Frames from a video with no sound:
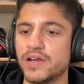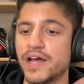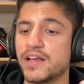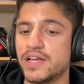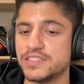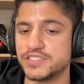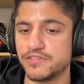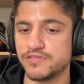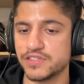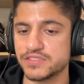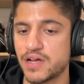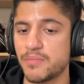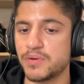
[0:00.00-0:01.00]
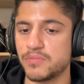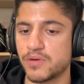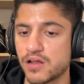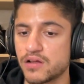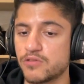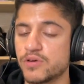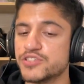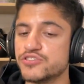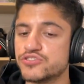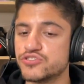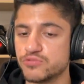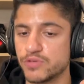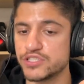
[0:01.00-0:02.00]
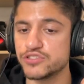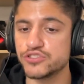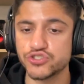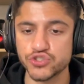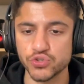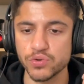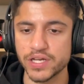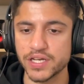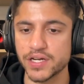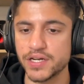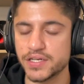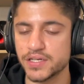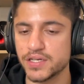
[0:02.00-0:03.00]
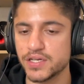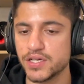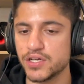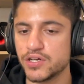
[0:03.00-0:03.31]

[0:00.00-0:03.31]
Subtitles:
like, let's say for example banana, when you're chewing it,